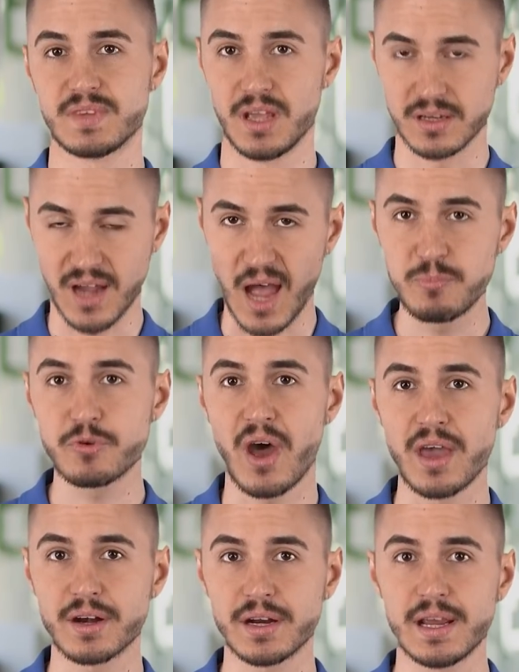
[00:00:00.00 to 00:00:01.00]
A
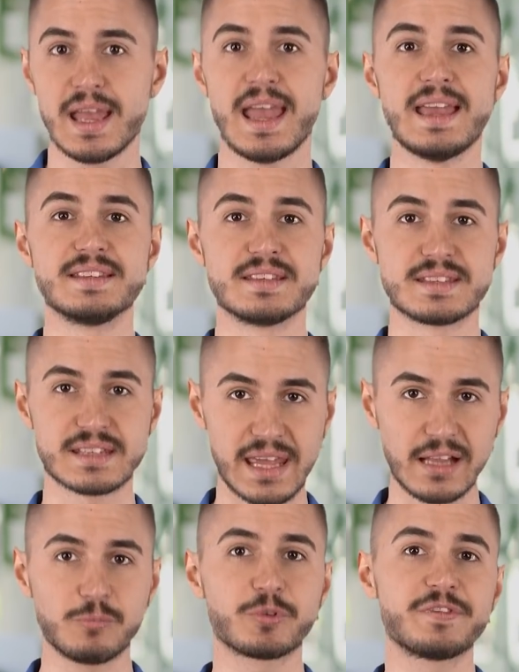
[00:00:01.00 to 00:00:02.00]
copywriter is a
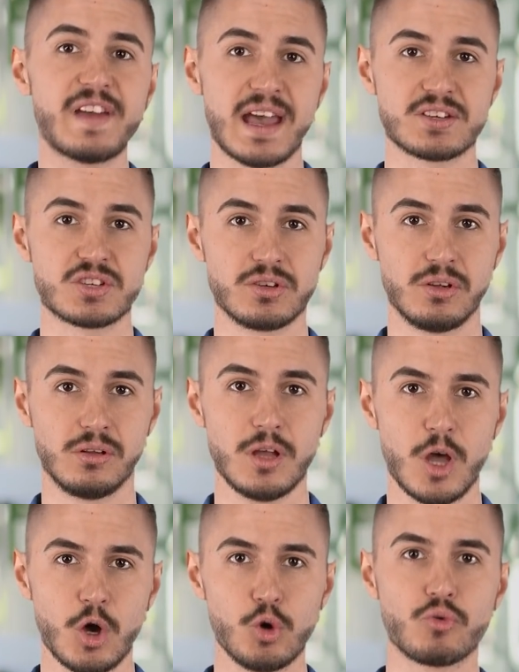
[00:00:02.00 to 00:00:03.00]
skilled professional
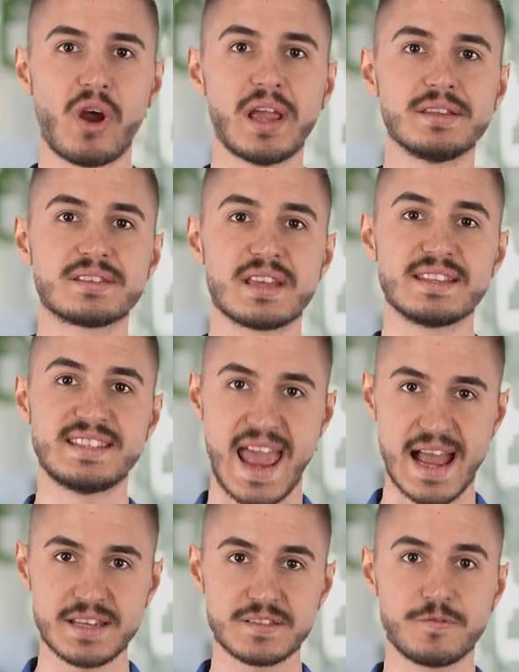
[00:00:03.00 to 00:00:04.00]
who writes
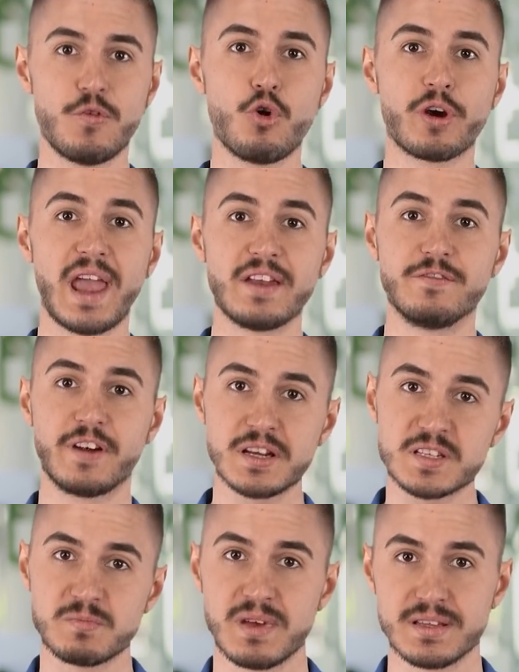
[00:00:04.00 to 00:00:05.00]
text for
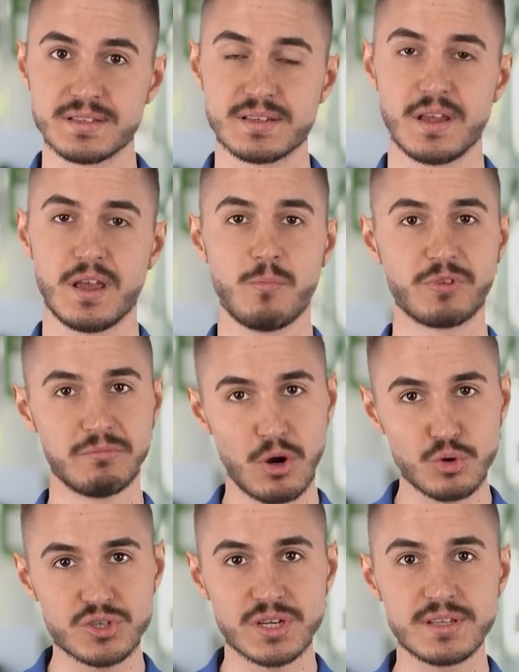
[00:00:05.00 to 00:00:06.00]
advertisements,
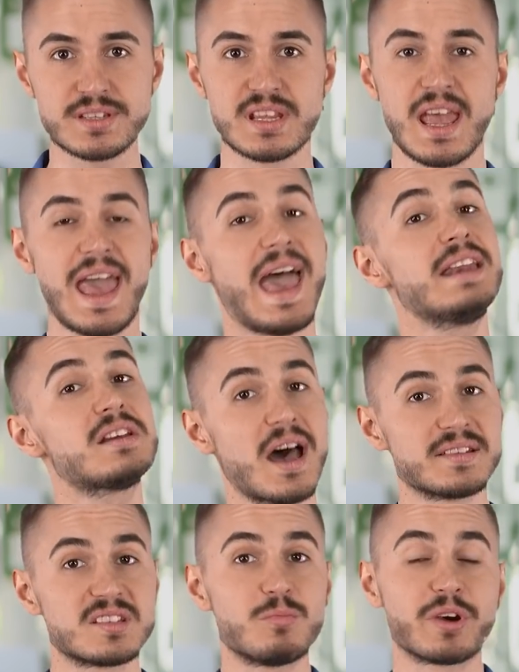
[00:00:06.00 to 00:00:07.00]
promotions, and
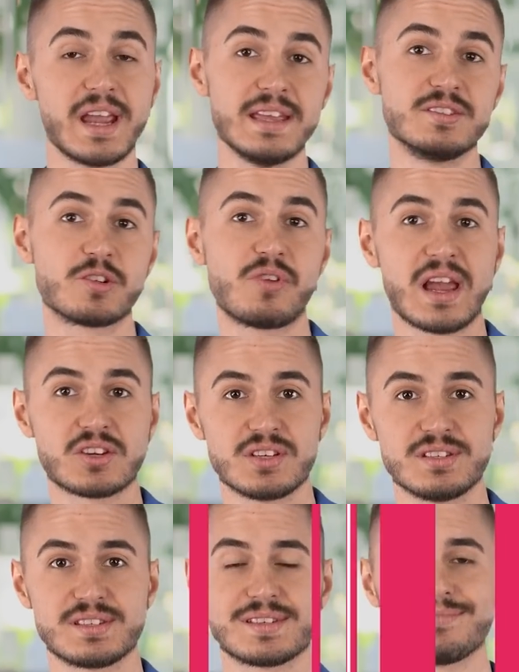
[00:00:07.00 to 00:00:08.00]
customer interactions.